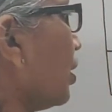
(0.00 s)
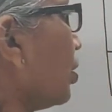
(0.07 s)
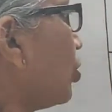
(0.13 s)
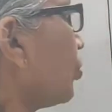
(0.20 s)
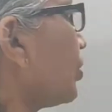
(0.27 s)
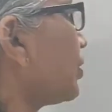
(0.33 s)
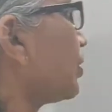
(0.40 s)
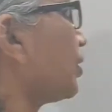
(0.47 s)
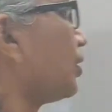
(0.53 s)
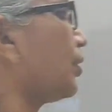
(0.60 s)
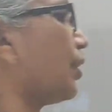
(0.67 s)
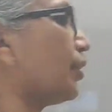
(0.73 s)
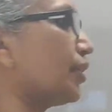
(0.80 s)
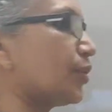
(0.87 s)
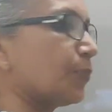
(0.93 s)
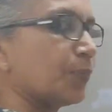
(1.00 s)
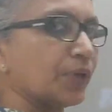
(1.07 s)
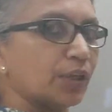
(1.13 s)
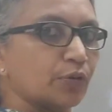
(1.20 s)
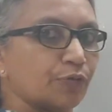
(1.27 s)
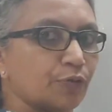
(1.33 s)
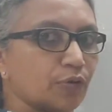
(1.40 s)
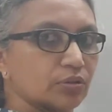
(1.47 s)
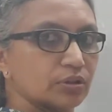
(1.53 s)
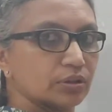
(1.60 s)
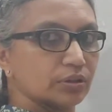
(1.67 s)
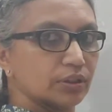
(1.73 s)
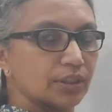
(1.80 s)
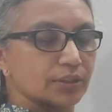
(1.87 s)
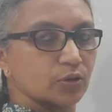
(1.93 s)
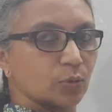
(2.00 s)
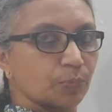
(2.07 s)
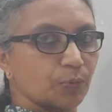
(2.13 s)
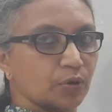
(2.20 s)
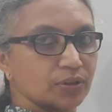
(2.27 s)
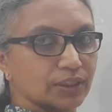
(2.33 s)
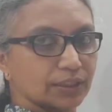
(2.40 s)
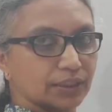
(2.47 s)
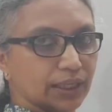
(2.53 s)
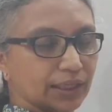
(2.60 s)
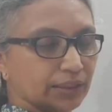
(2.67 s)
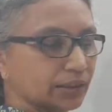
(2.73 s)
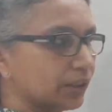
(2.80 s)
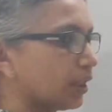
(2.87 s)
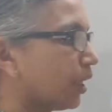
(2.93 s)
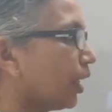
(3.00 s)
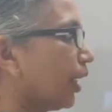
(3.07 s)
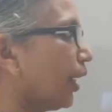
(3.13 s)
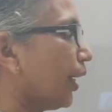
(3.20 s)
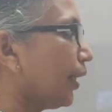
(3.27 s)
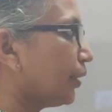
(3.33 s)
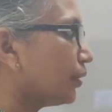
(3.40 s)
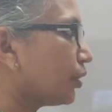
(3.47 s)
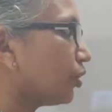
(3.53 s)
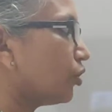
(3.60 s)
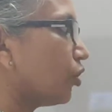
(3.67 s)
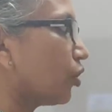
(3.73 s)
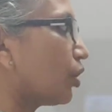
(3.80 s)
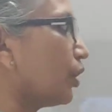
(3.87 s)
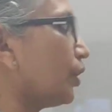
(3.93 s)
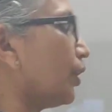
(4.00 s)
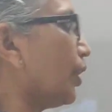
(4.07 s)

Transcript: you will see that the spring force is opposing that. And not only